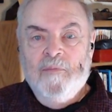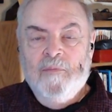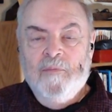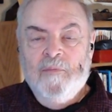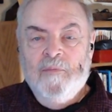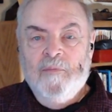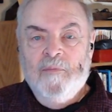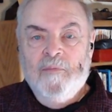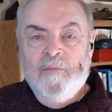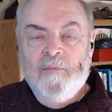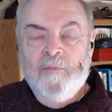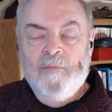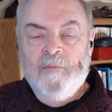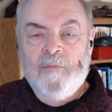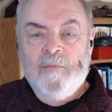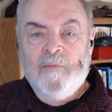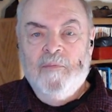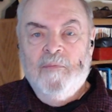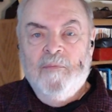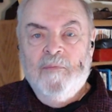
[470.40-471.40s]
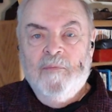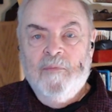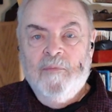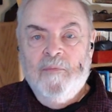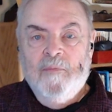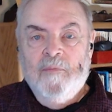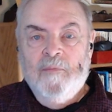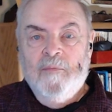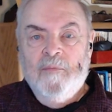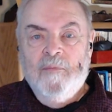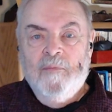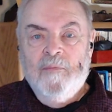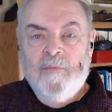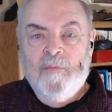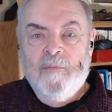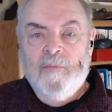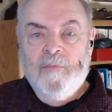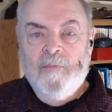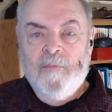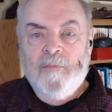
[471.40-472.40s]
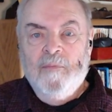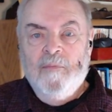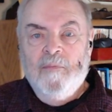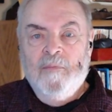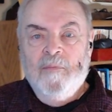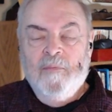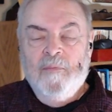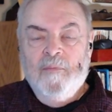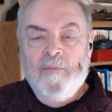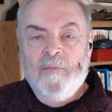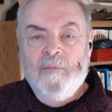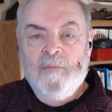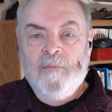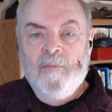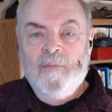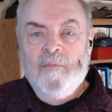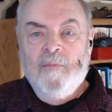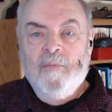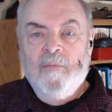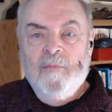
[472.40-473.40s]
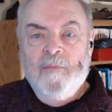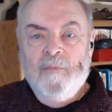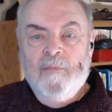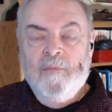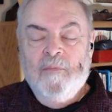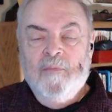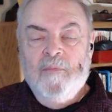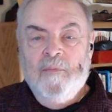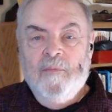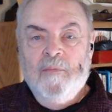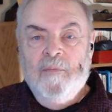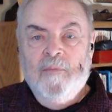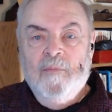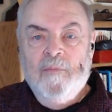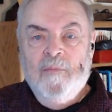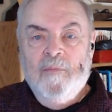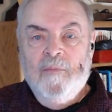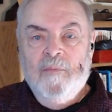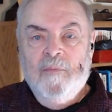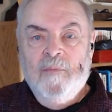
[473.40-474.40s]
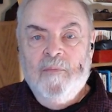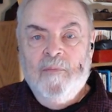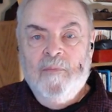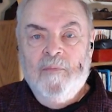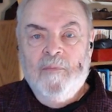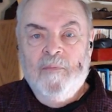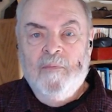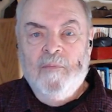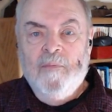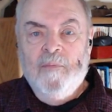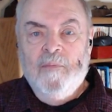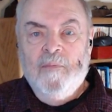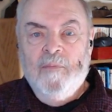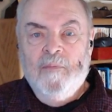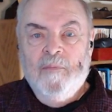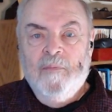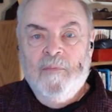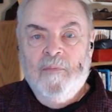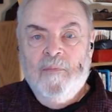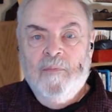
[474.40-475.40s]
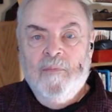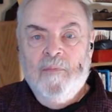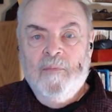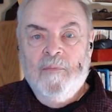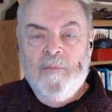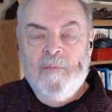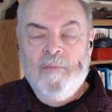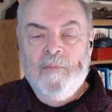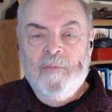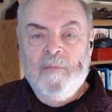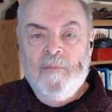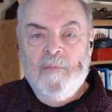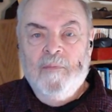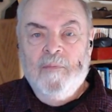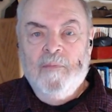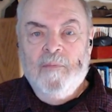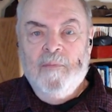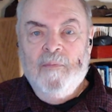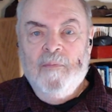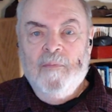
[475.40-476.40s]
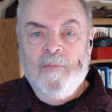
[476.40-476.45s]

This person isn't speaking.